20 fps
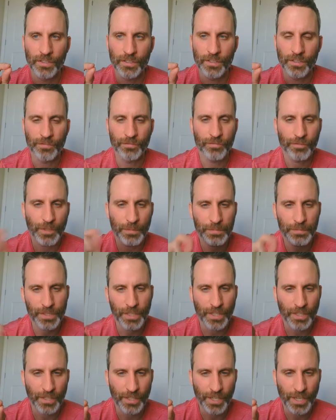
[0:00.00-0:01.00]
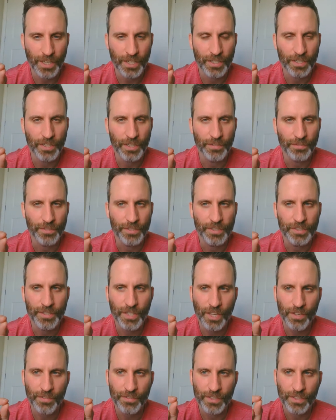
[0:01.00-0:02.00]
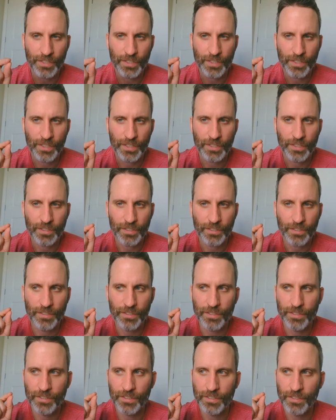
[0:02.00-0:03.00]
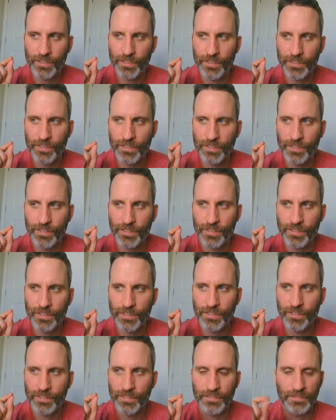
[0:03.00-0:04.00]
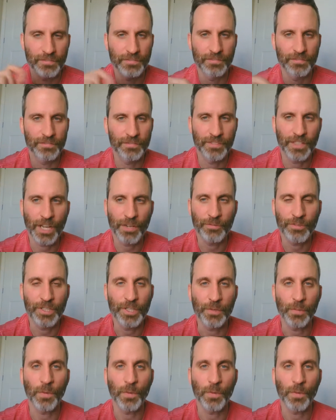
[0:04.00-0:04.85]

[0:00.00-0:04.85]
the flip side of that, of the 7, is not really